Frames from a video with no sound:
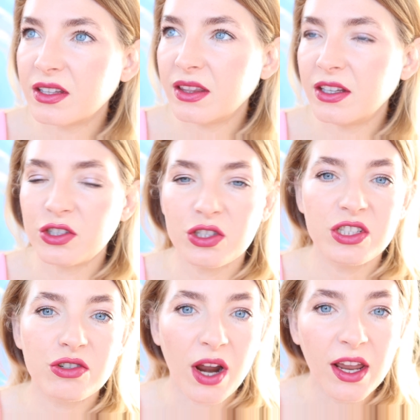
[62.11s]
they're
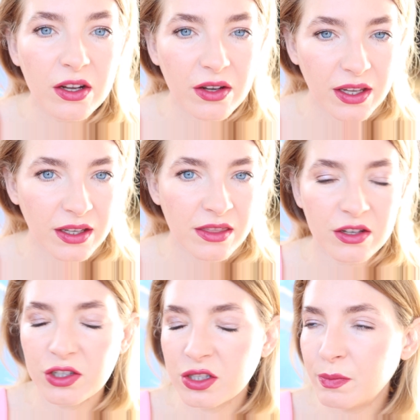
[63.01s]
just dry looking,
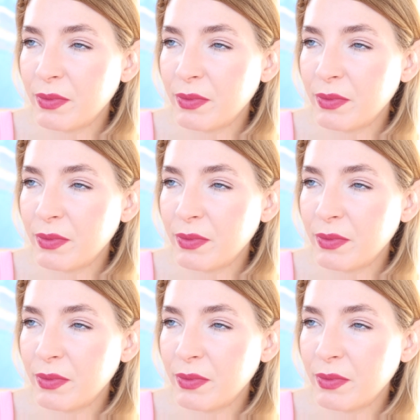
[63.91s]
they're just